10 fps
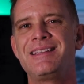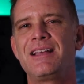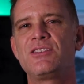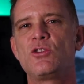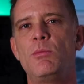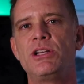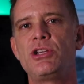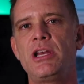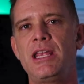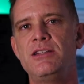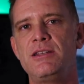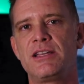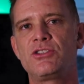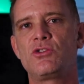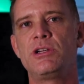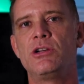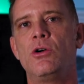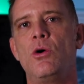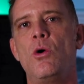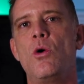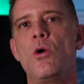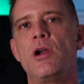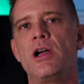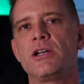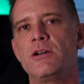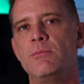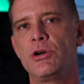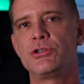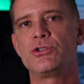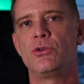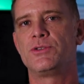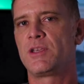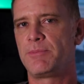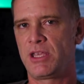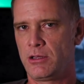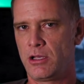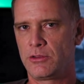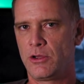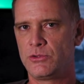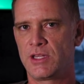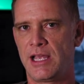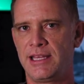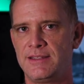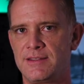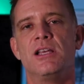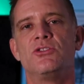not so much an industrial or a commercial, something along those lines.